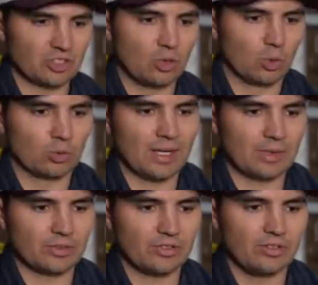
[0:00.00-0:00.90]
a 1/4
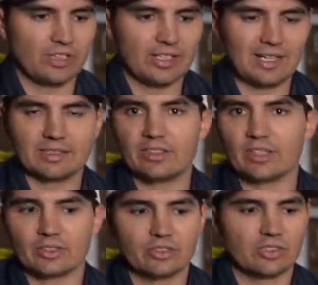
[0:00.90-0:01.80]
ounce Denali
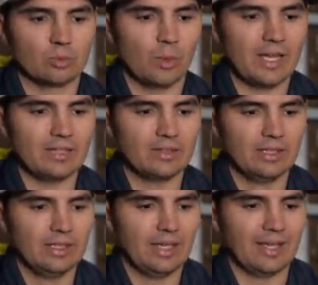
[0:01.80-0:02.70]
tungsten weight
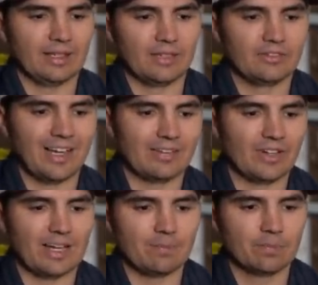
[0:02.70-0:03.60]
and a
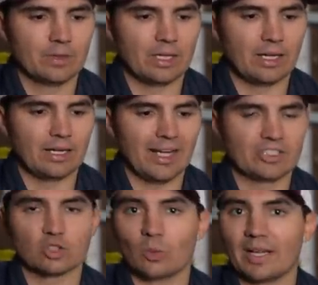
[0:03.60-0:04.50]
5-aught
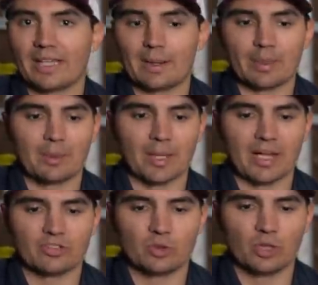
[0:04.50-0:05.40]
extra wide gap
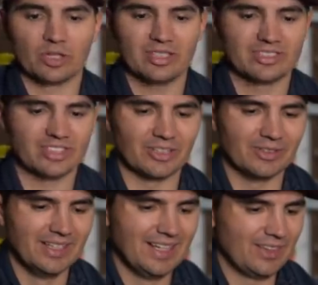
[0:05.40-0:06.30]
Gamakatsu hook.
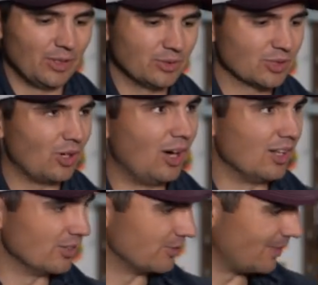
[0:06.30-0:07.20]
So those are
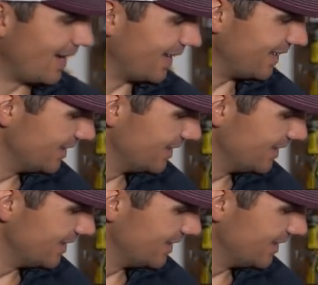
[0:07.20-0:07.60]
all of my